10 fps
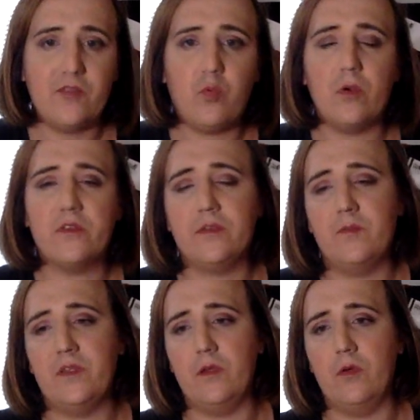worse to
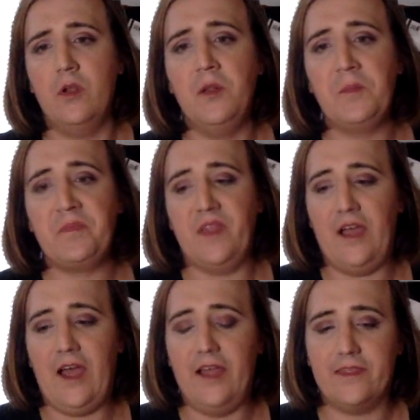me though.
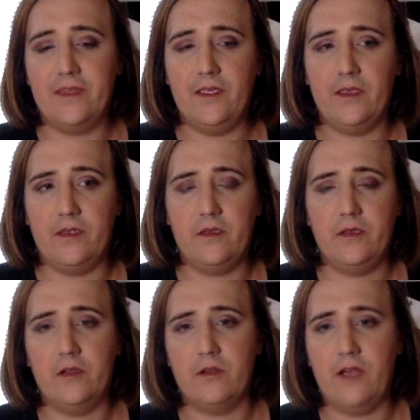I think
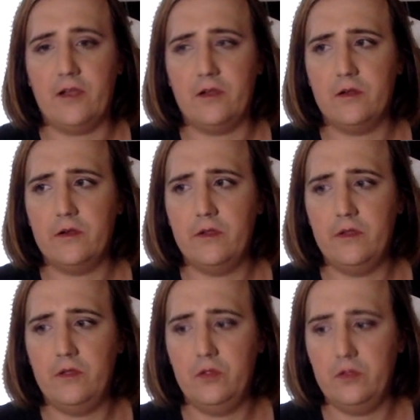your doctor
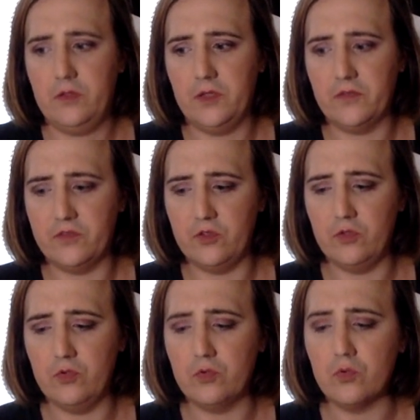gives
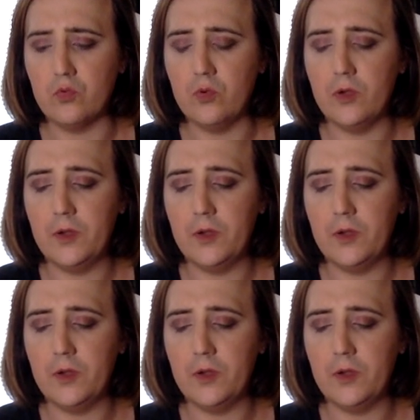you